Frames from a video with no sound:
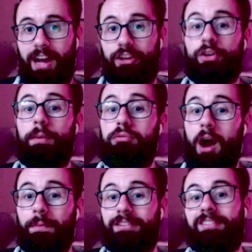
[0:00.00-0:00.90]
and you get
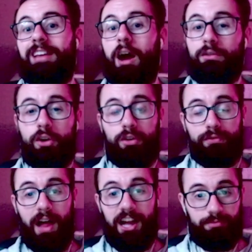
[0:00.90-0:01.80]
prompted to download a
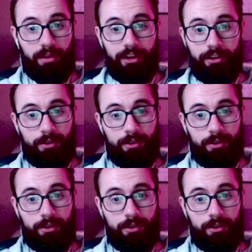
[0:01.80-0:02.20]
Flash player